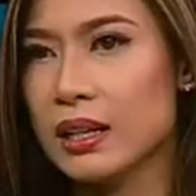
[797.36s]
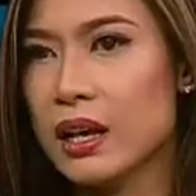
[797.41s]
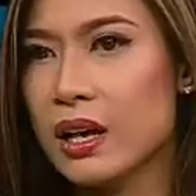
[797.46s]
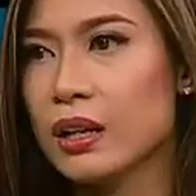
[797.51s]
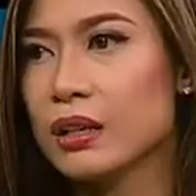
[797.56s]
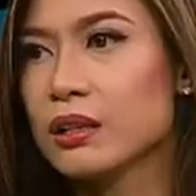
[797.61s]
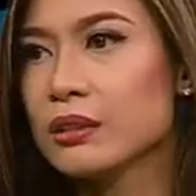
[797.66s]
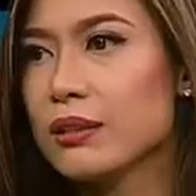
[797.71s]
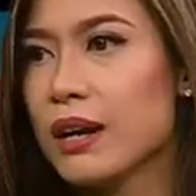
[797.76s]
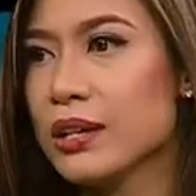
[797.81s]

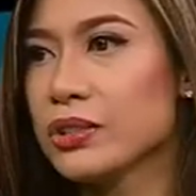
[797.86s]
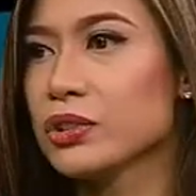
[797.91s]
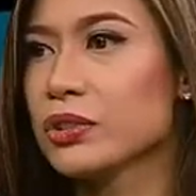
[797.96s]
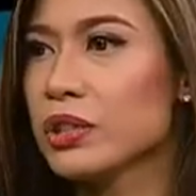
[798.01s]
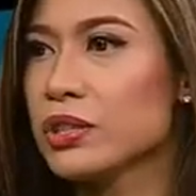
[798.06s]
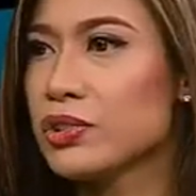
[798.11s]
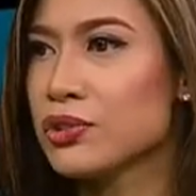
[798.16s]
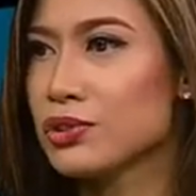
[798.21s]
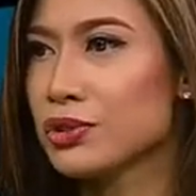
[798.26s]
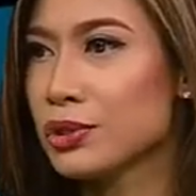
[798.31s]

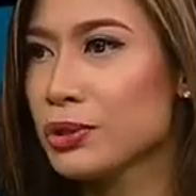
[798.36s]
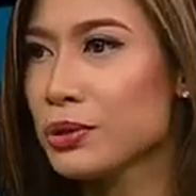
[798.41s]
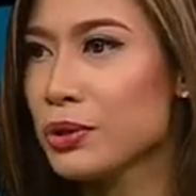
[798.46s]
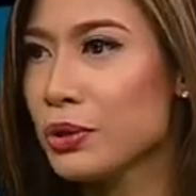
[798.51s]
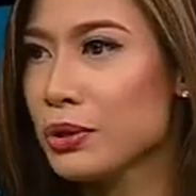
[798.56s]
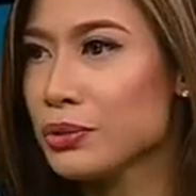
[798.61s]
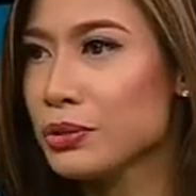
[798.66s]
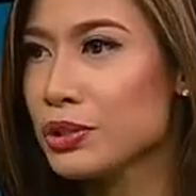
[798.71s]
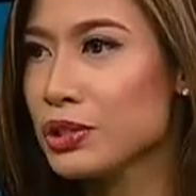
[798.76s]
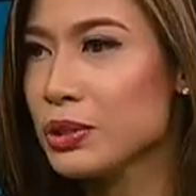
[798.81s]
congratulations,
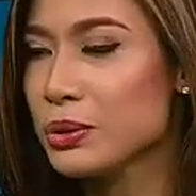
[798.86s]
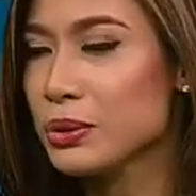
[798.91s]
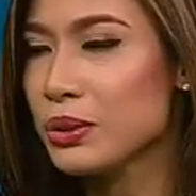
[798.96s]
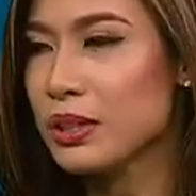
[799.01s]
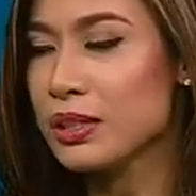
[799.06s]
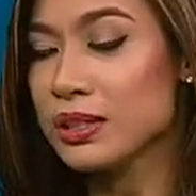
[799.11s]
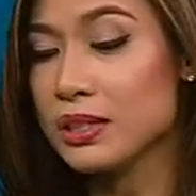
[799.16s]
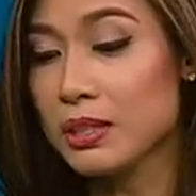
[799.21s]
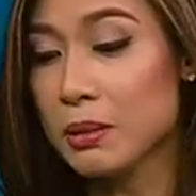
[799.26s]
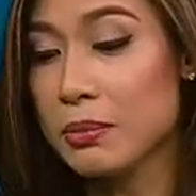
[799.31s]
kudos
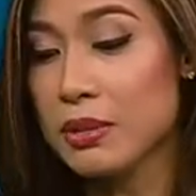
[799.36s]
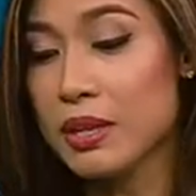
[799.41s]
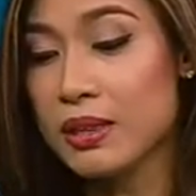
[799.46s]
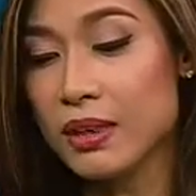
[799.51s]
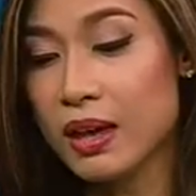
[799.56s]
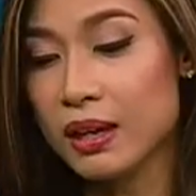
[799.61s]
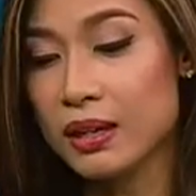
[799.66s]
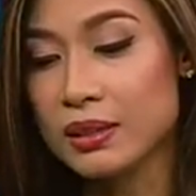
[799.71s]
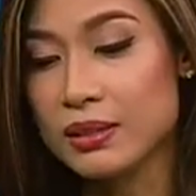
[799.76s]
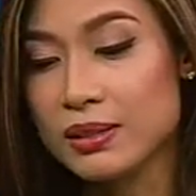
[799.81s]
to something
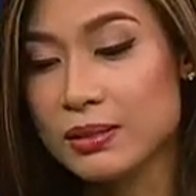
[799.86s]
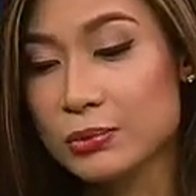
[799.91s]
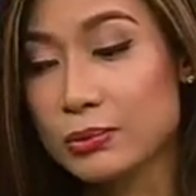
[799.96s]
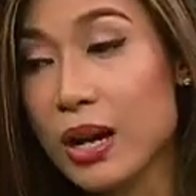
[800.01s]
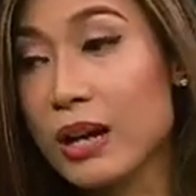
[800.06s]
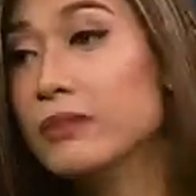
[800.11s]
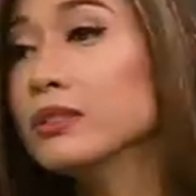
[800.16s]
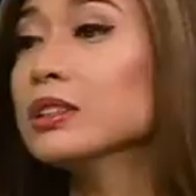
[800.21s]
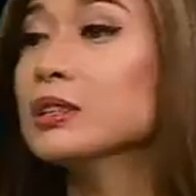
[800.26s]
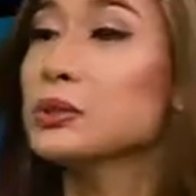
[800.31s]
that is
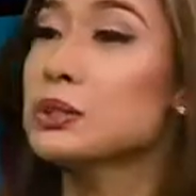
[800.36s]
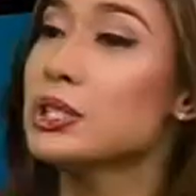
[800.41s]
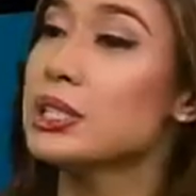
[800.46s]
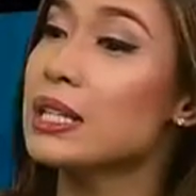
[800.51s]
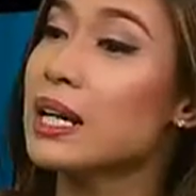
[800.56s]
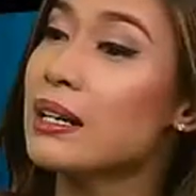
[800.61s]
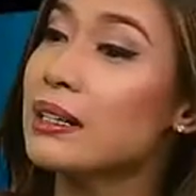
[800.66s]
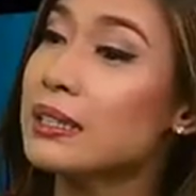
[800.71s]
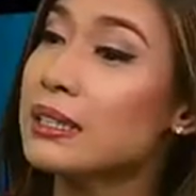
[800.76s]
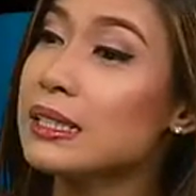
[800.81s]

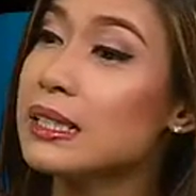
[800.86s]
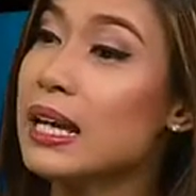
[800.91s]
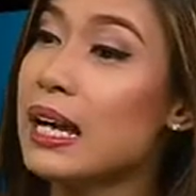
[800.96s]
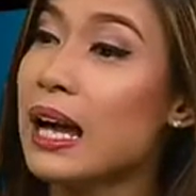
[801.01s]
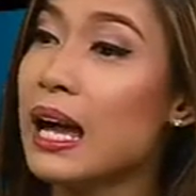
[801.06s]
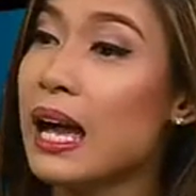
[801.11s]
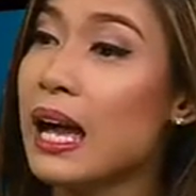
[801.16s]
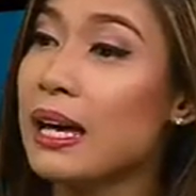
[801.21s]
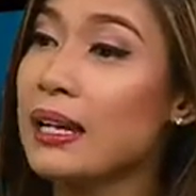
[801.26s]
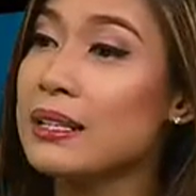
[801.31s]
revolutionary
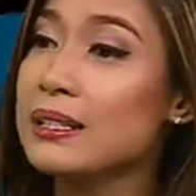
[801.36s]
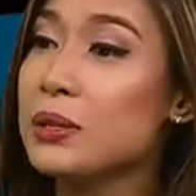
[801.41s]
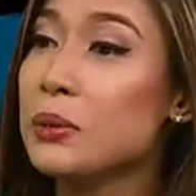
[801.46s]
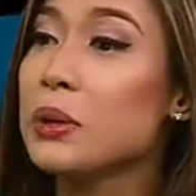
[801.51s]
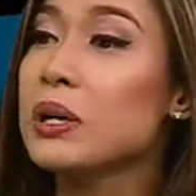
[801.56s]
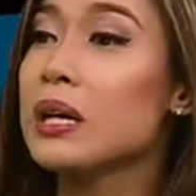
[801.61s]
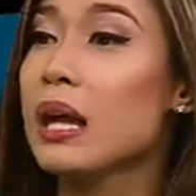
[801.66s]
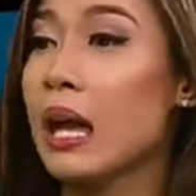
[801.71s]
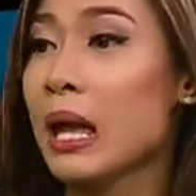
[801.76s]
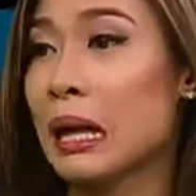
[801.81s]
and is
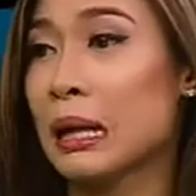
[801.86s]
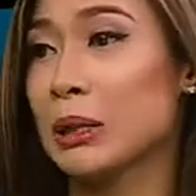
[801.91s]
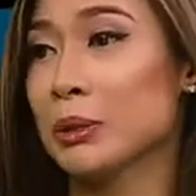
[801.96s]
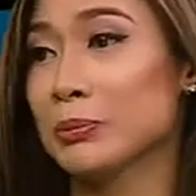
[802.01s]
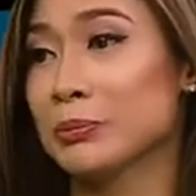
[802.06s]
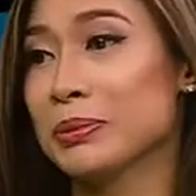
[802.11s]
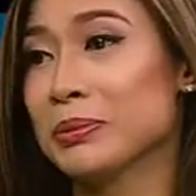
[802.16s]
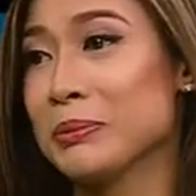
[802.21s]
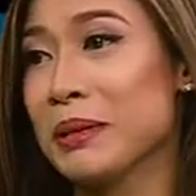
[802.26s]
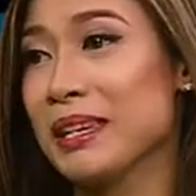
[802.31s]
going to
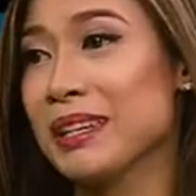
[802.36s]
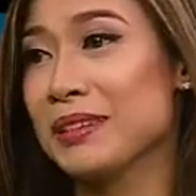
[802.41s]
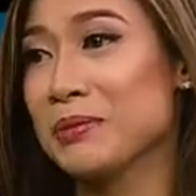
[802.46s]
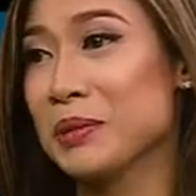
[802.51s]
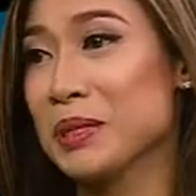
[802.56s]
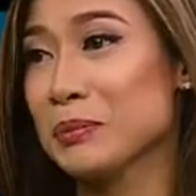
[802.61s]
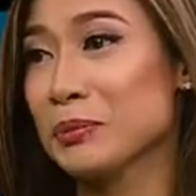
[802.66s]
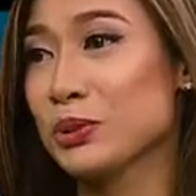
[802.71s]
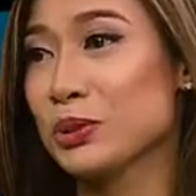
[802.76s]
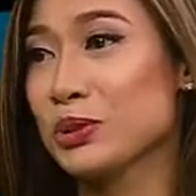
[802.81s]
help make
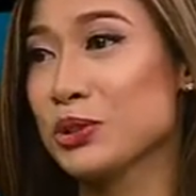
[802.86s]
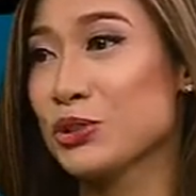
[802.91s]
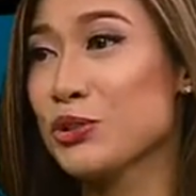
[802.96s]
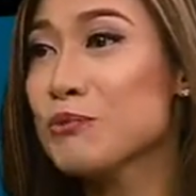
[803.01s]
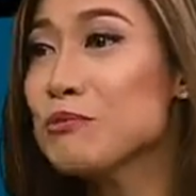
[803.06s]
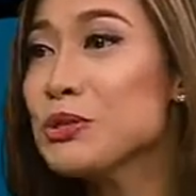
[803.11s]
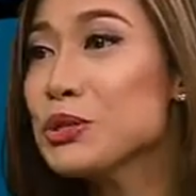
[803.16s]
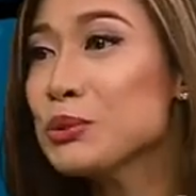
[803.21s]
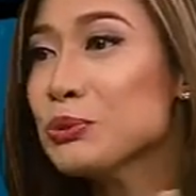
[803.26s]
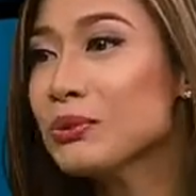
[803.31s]
people's
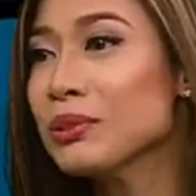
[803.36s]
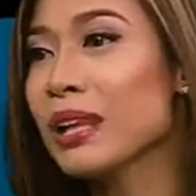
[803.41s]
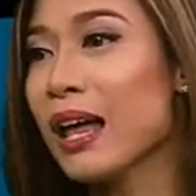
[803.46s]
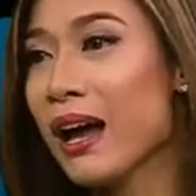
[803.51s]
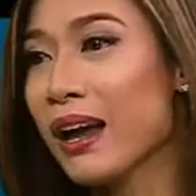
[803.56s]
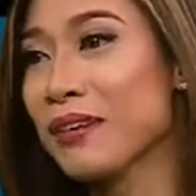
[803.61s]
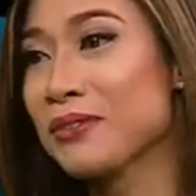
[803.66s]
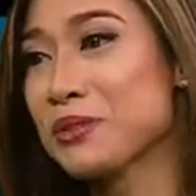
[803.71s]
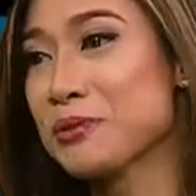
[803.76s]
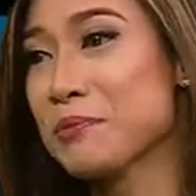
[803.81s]
commute
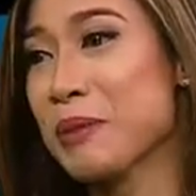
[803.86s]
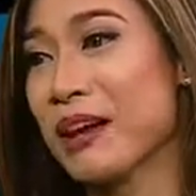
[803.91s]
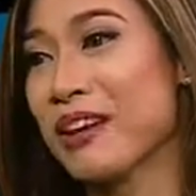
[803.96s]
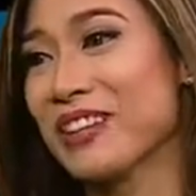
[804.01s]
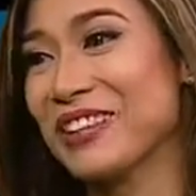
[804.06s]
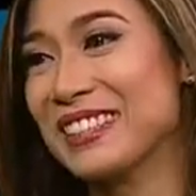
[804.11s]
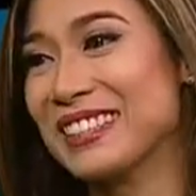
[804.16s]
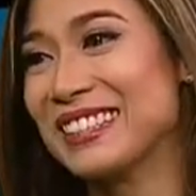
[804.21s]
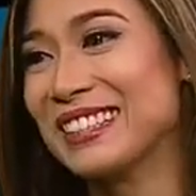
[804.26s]
lives better.